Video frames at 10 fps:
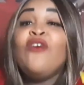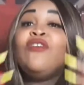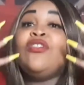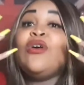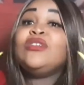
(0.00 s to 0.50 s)
For
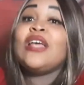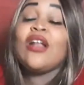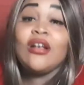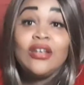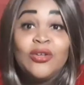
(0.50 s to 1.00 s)
those that
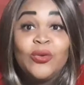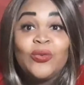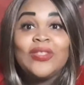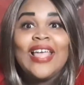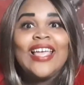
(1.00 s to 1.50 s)
are
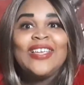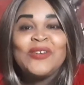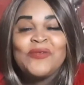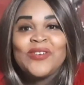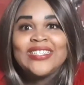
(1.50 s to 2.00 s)
new, thank
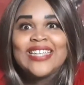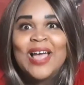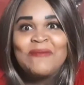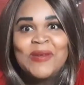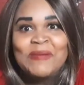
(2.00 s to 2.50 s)
you for
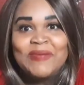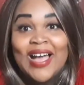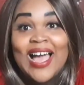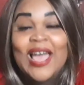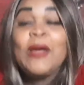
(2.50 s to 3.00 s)
stopping
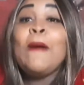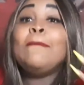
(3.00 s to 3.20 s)
by.